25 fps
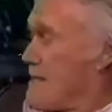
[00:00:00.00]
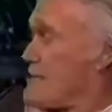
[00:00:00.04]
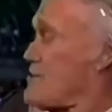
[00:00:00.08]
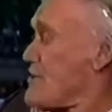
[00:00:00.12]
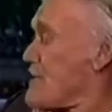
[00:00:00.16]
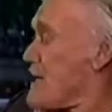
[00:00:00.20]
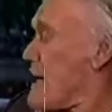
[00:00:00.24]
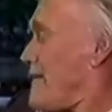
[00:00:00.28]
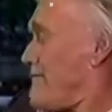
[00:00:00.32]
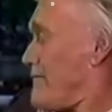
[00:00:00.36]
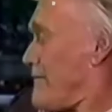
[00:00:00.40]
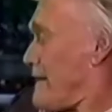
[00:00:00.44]
Well, they
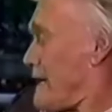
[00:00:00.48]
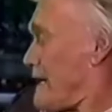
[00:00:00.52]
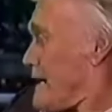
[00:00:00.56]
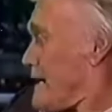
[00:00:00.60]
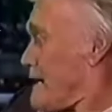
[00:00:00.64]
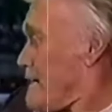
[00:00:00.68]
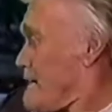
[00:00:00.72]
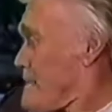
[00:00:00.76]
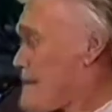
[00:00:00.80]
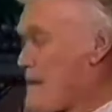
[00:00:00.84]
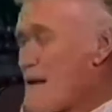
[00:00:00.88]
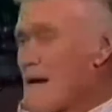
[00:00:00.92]
scoff at
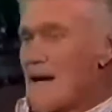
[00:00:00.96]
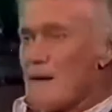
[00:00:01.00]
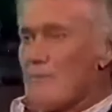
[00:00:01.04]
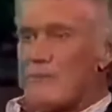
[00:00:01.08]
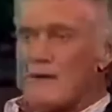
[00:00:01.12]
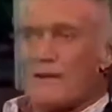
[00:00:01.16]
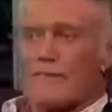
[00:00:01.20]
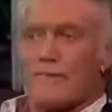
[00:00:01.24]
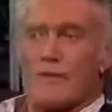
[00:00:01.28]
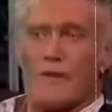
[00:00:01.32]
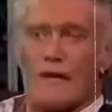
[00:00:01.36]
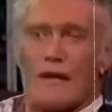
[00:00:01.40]
it.
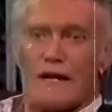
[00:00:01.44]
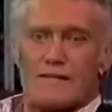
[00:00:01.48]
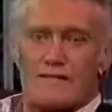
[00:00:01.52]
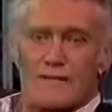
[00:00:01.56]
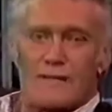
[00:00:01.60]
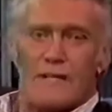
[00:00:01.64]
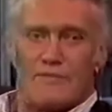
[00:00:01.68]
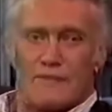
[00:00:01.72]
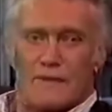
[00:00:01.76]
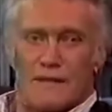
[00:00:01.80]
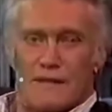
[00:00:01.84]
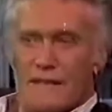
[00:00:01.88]
But if you
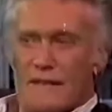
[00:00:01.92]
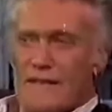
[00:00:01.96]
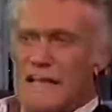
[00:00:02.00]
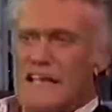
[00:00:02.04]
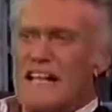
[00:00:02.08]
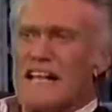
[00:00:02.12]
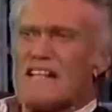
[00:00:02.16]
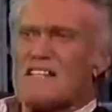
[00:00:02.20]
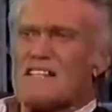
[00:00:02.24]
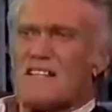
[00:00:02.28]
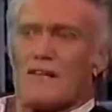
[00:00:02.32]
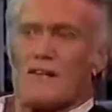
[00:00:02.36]
accept it,
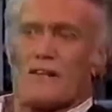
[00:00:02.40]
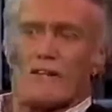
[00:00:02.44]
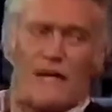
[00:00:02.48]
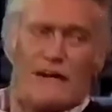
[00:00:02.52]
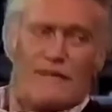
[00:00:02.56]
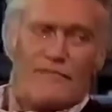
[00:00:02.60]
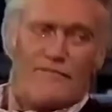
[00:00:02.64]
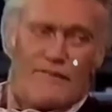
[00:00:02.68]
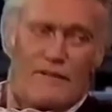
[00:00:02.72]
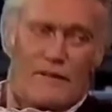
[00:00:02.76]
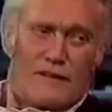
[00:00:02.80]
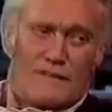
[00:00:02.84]
it's a
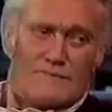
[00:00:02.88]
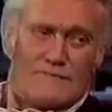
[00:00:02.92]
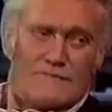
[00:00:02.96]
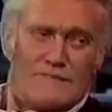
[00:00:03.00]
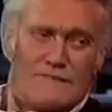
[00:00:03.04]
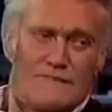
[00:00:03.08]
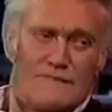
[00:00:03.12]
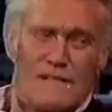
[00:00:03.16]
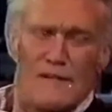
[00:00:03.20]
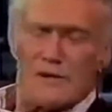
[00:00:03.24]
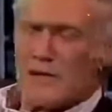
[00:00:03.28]
lot of fun. Yeah.